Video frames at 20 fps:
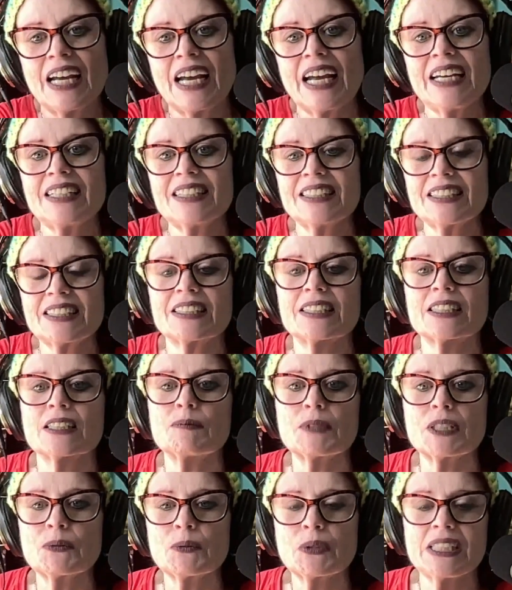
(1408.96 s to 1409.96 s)
hey, this is
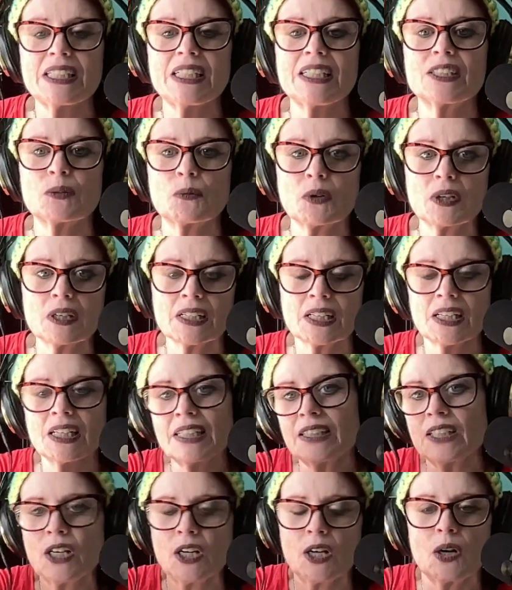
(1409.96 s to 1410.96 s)
something we need to work
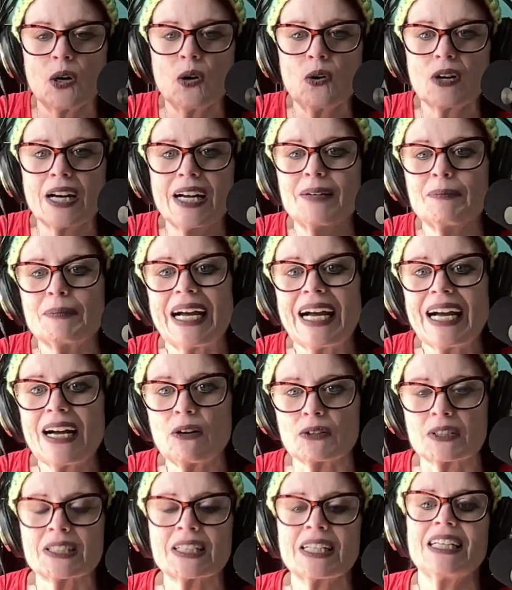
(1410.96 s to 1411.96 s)
on, or I'm
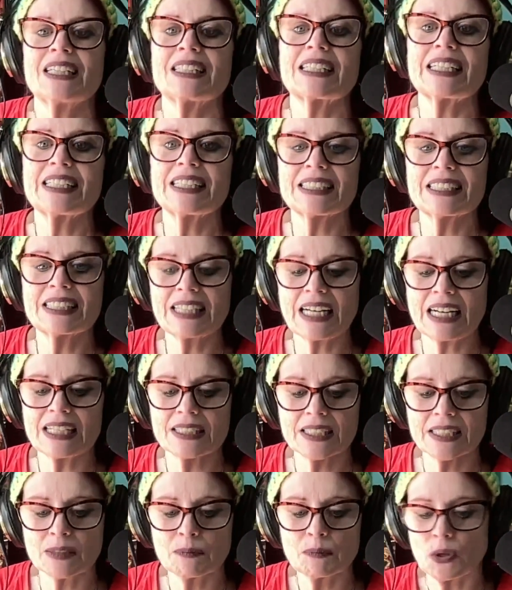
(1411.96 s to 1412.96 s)
out. Like, it's
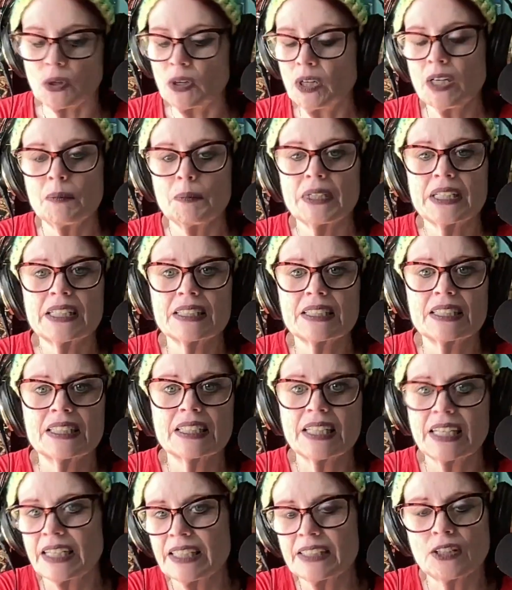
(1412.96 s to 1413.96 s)
that simple, because the
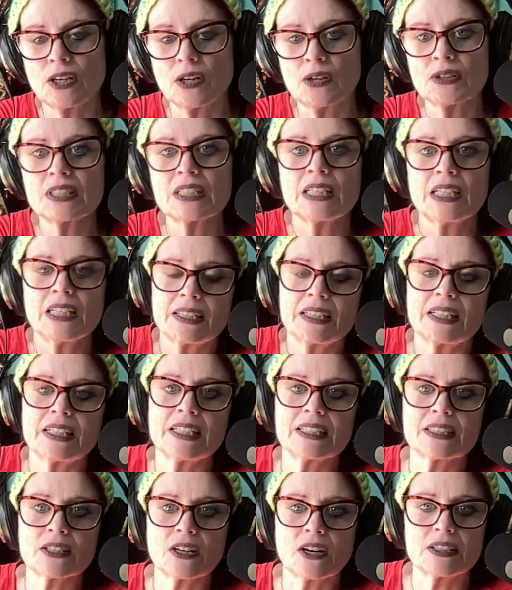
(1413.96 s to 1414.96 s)
king knows that
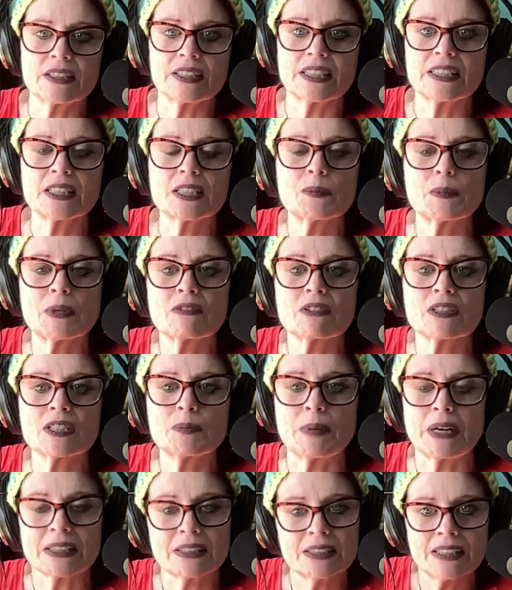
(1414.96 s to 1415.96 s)
his heart needs to be
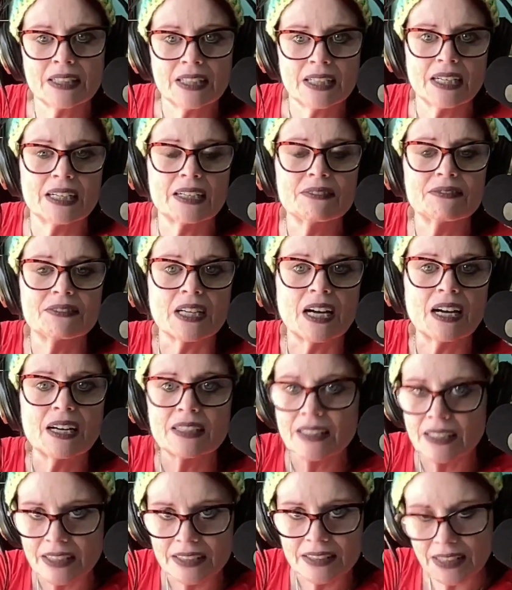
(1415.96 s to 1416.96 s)
respected. And if not,
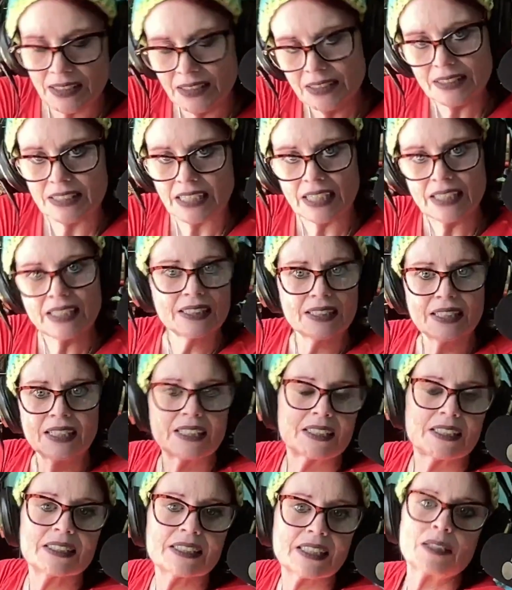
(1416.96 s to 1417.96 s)
he's going to take it
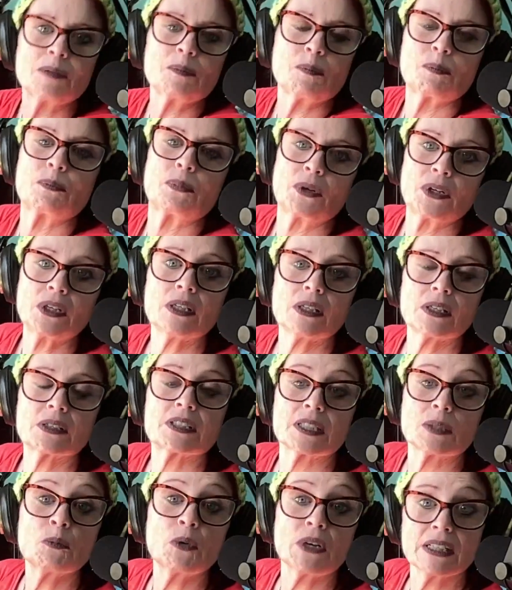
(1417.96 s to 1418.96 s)
and he's going to put it
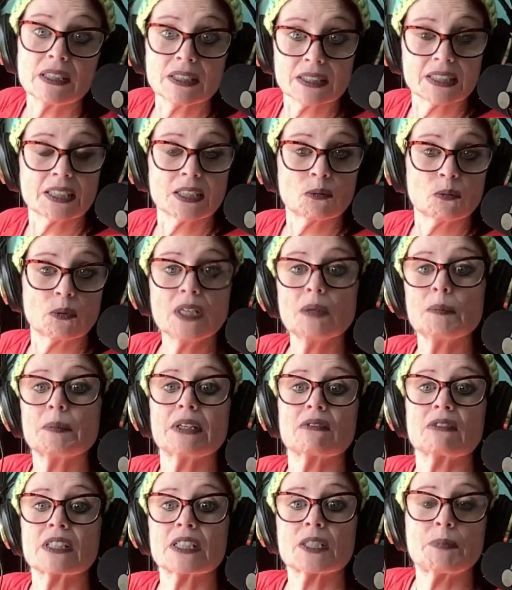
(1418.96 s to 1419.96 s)
somewhere else that it will
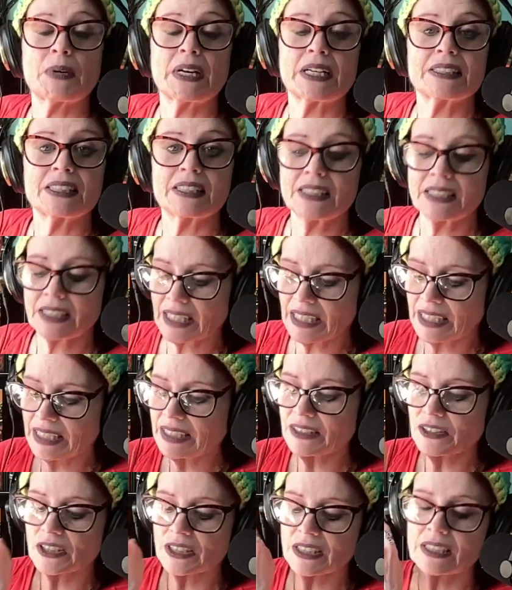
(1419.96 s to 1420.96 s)
be respected. The
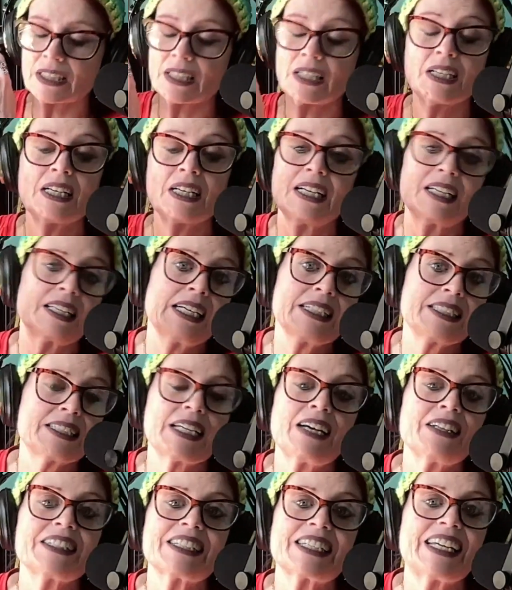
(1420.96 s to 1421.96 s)
king just, that's
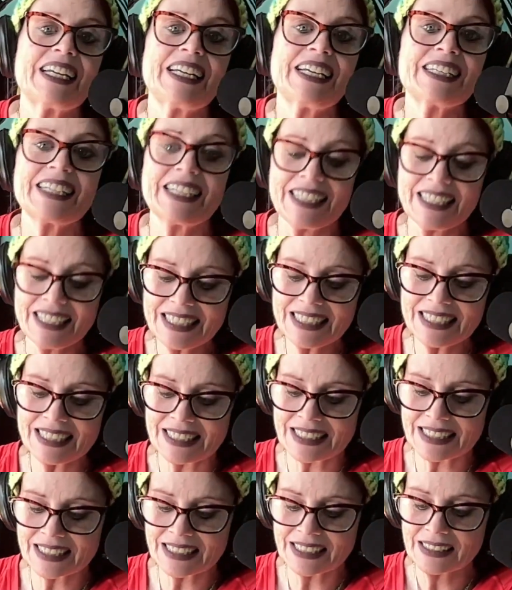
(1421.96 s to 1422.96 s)
how the king
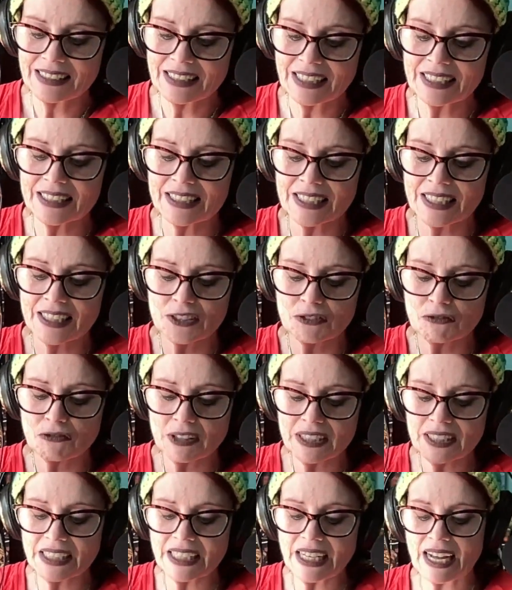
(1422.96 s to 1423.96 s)
is. It's
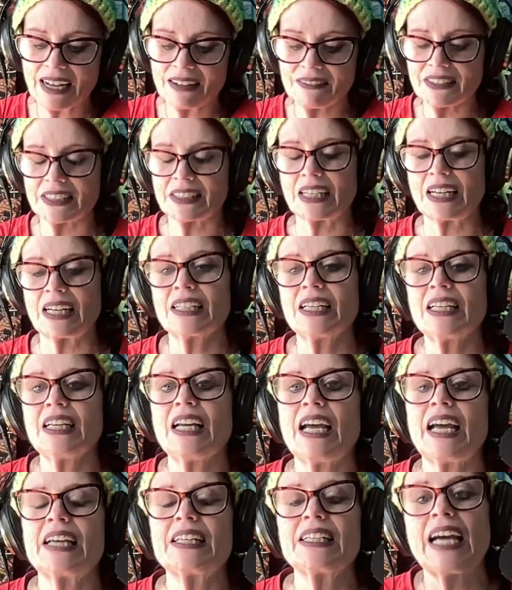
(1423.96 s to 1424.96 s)
really having that.
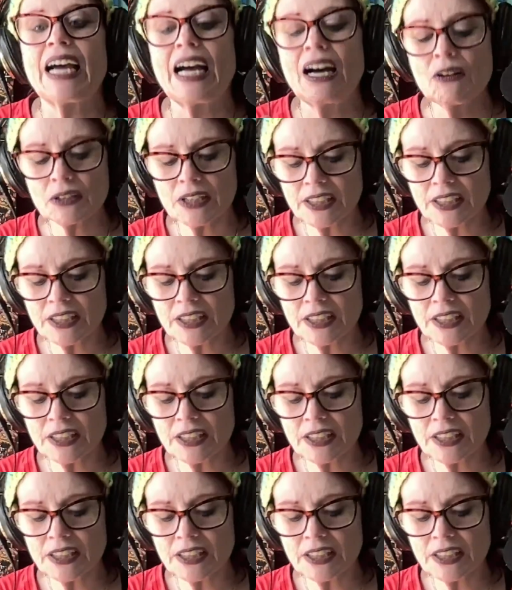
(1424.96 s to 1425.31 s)
And how